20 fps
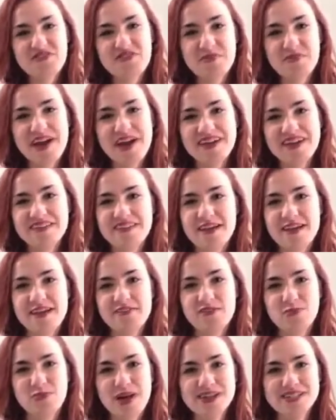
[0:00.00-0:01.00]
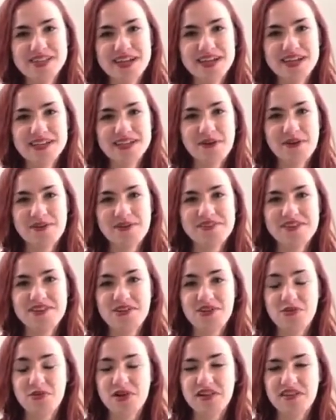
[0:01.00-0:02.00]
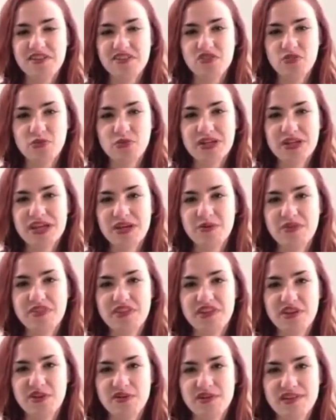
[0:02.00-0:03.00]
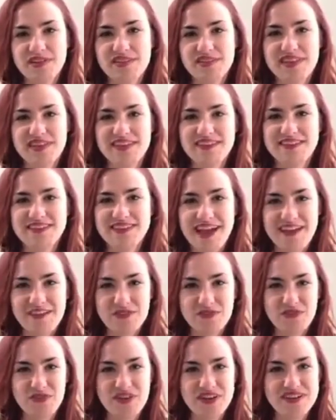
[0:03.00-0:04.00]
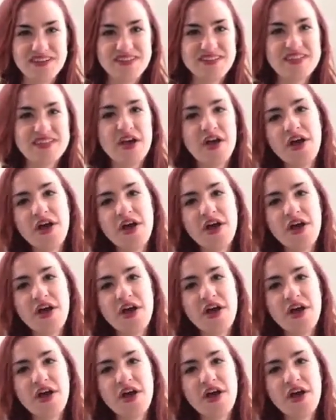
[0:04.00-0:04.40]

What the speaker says: For my SIS project, I was in New Orleans working with the New Orleans AIDS Task Force